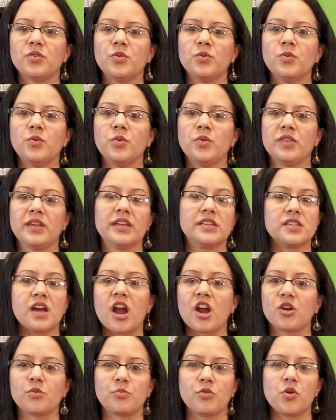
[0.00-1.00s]
through the
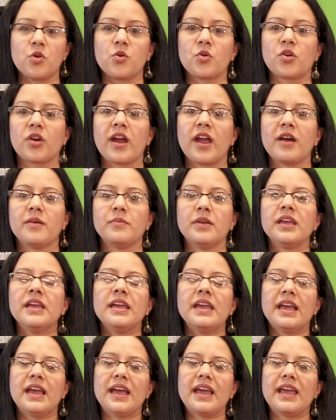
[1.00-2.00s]
entire program.
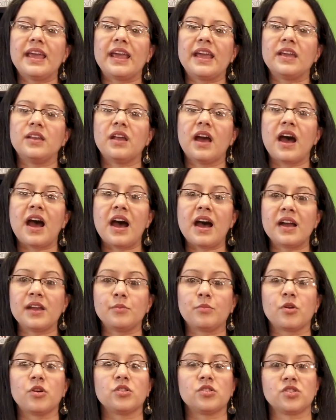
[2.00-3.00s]
And
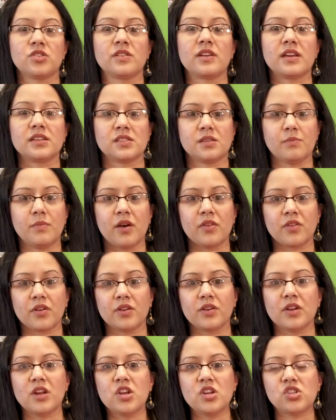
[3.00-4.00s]
I personally, as a
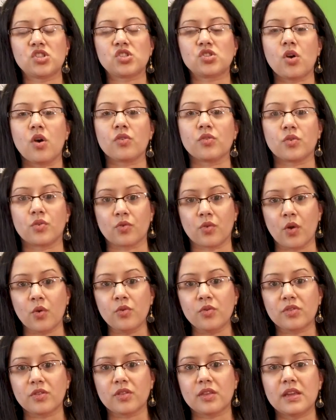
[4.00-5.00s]
mother, saw the
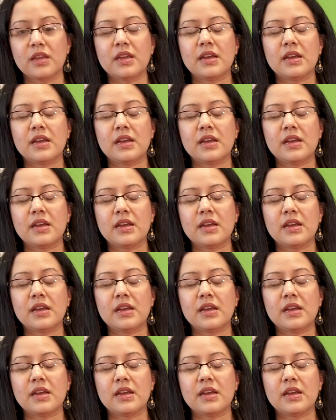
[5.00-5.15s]
growth.